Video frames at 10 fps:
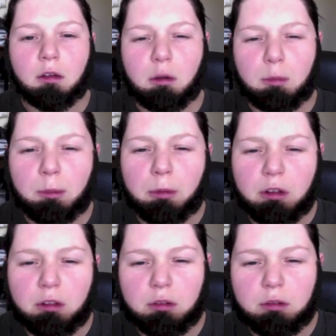hold my
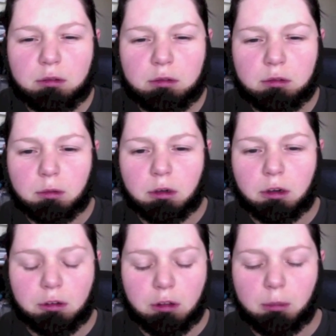breath when I
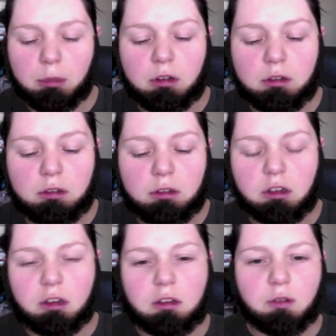do that part because
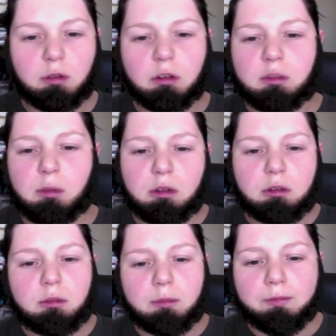that stuff really smells.
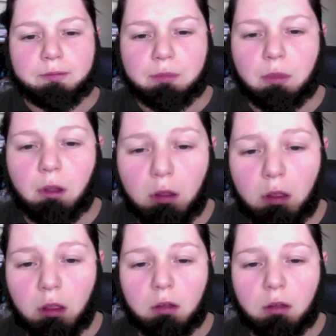Oh.